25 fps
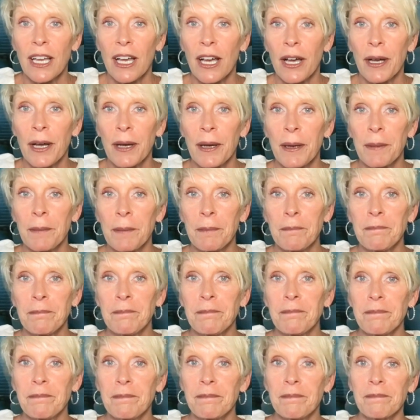
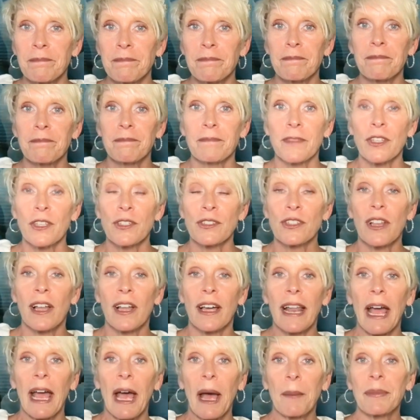There's a
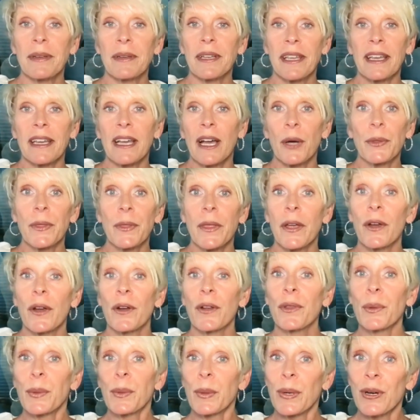lot happening out there
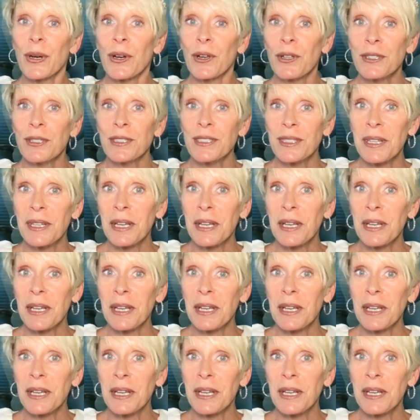in the world,